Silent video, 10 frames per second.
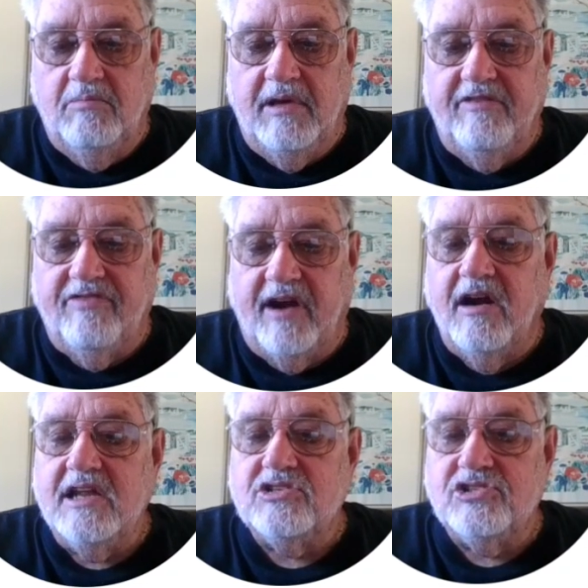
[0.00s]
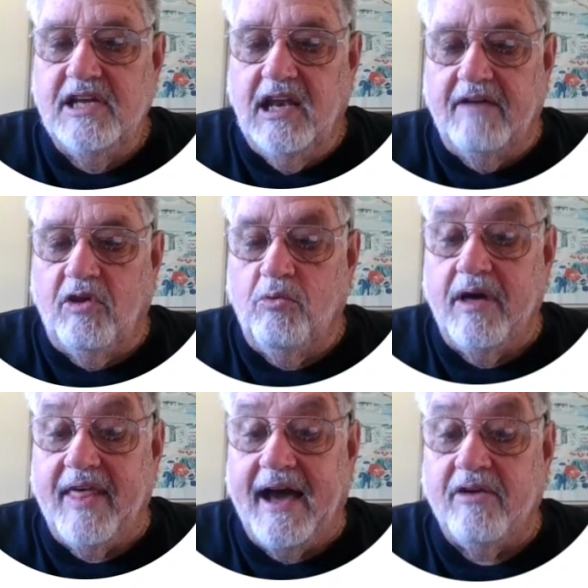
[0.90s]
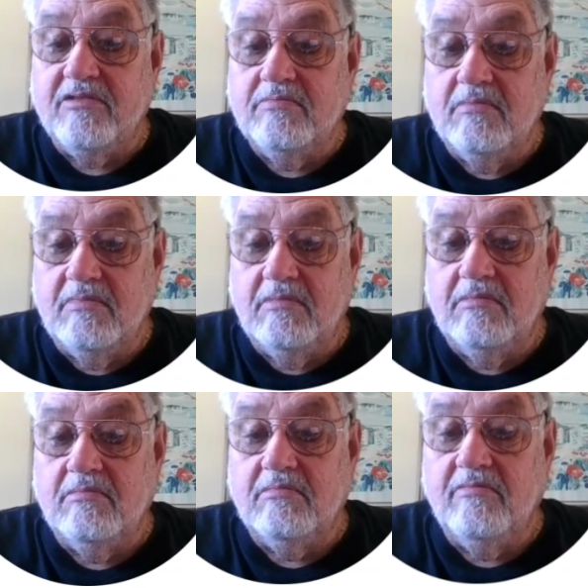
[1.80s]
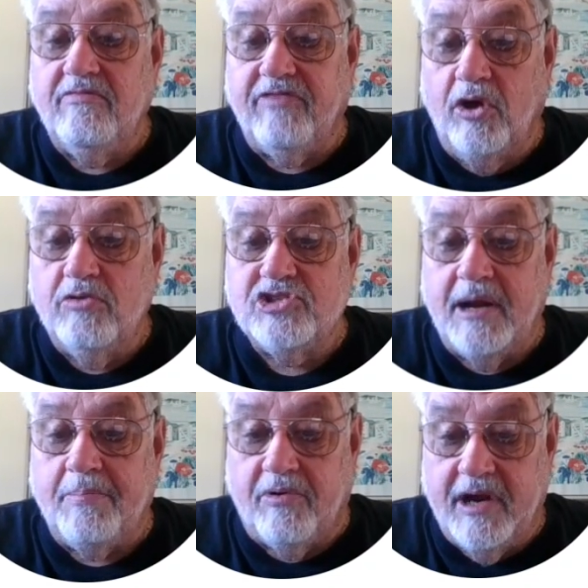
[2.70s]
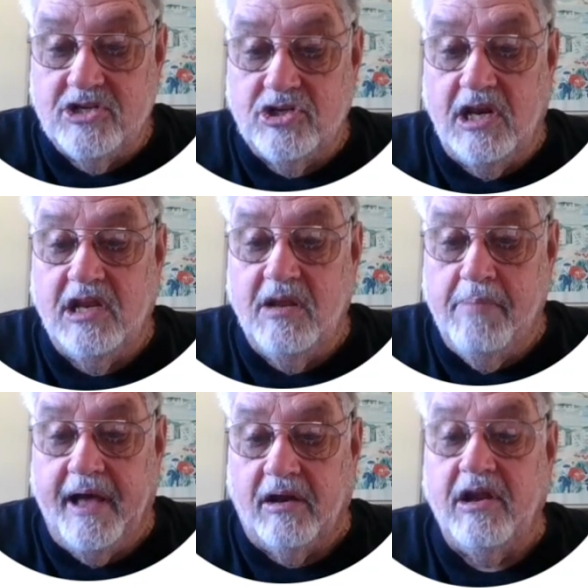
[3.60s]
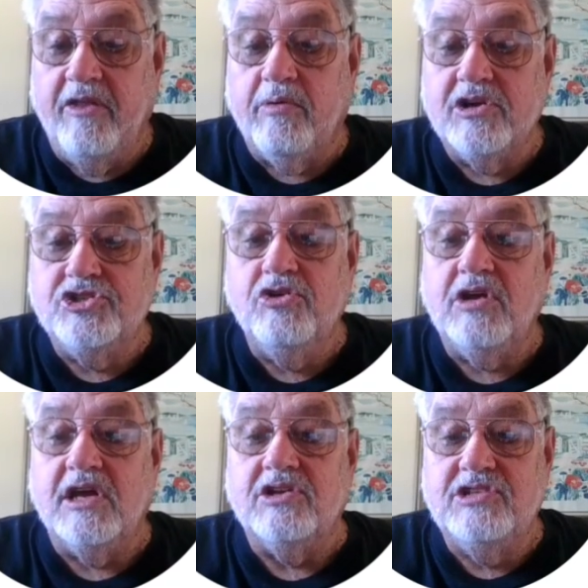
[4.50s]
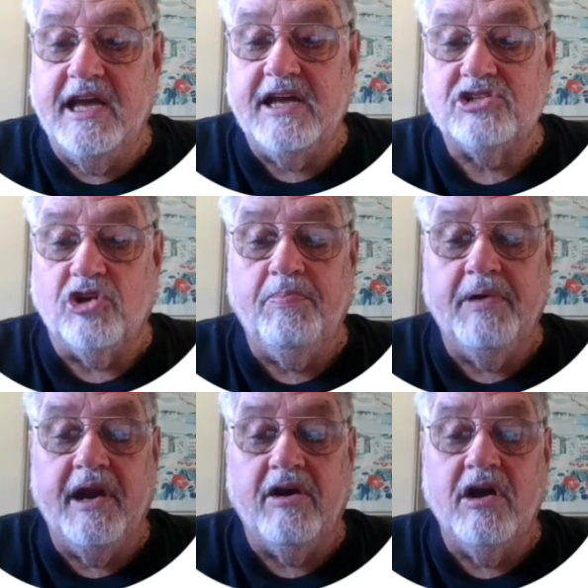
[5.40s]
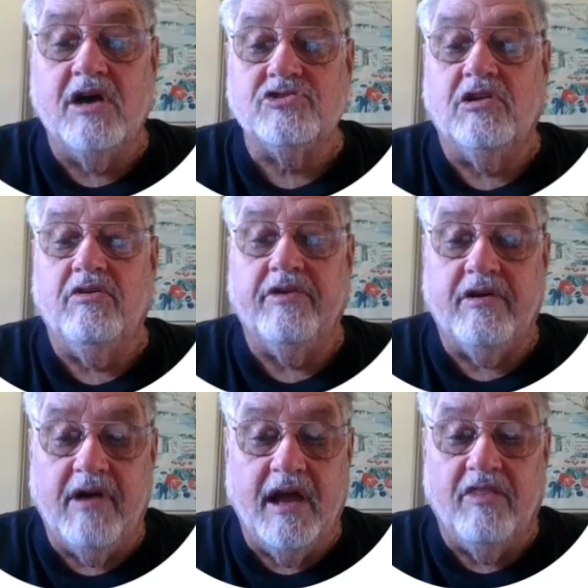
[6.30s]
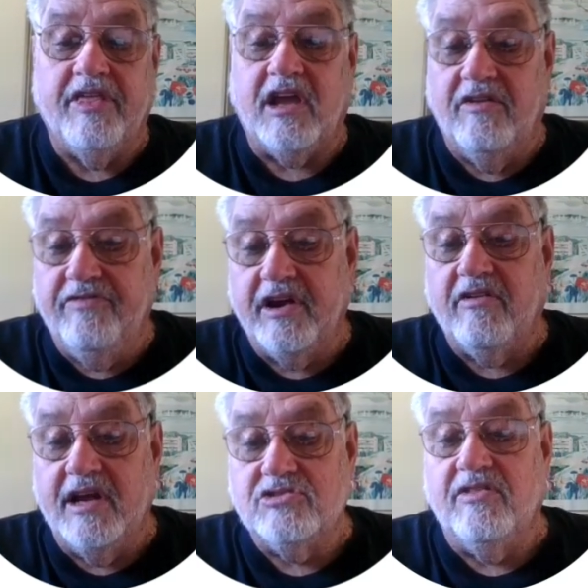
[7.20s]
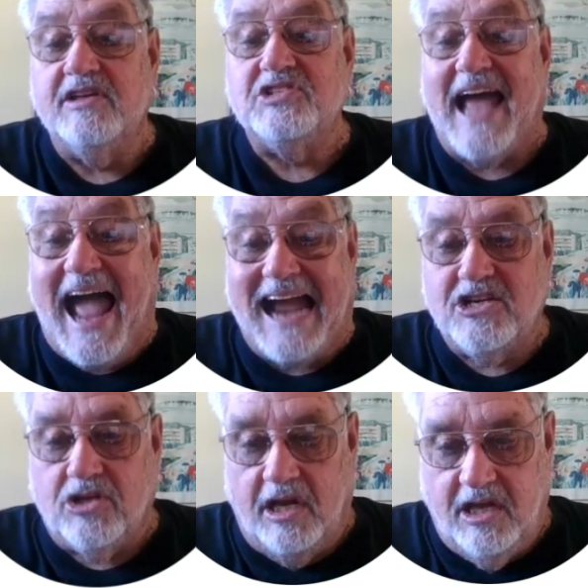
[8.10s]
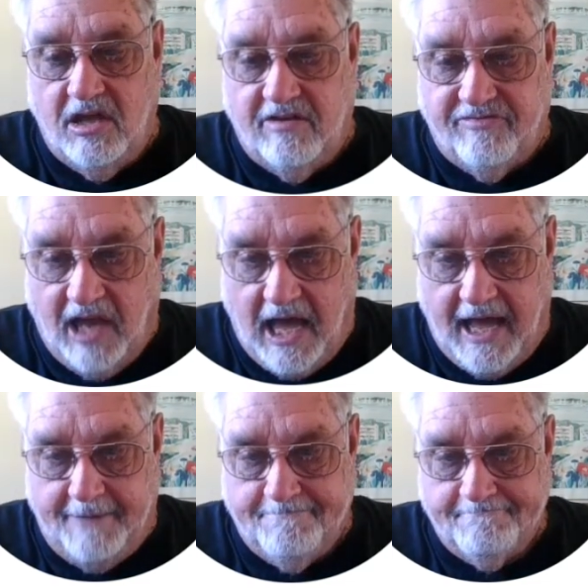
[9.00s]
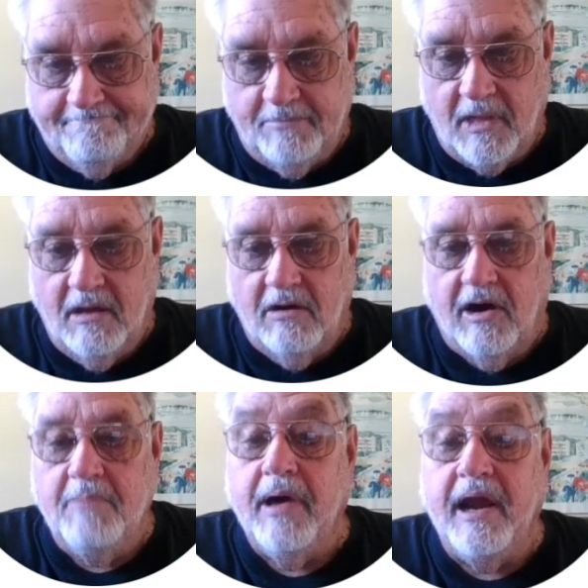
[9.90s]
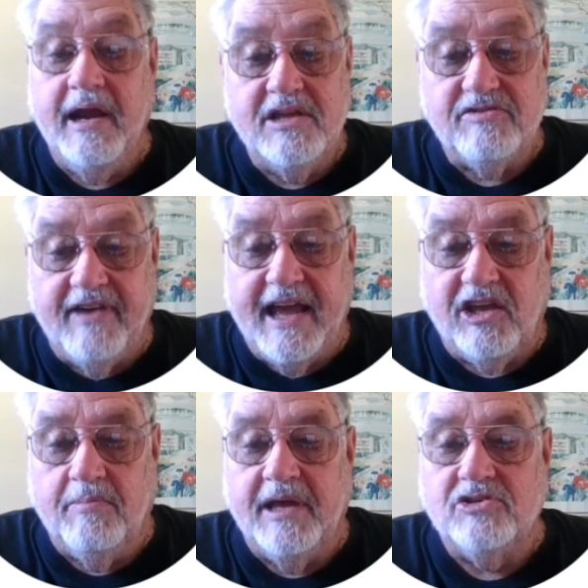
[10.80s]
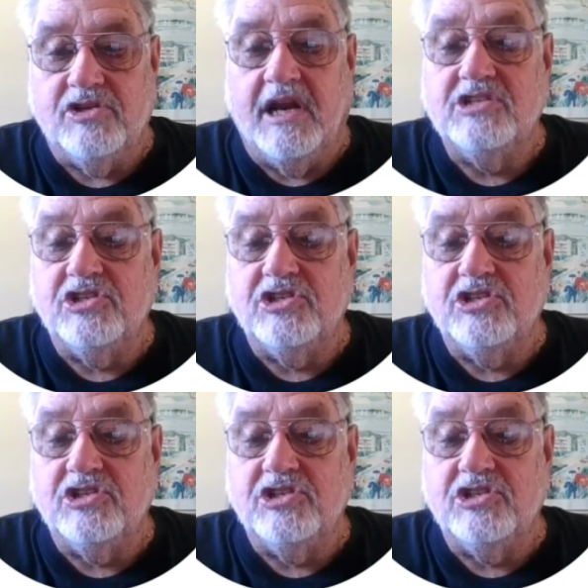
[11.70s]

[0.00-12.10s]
be fired at sea level without flow separation in the bell. In other words, you can test open air nozzle on the ground, the configuration that's actually going to fly. All right, but it is a vacuum engine.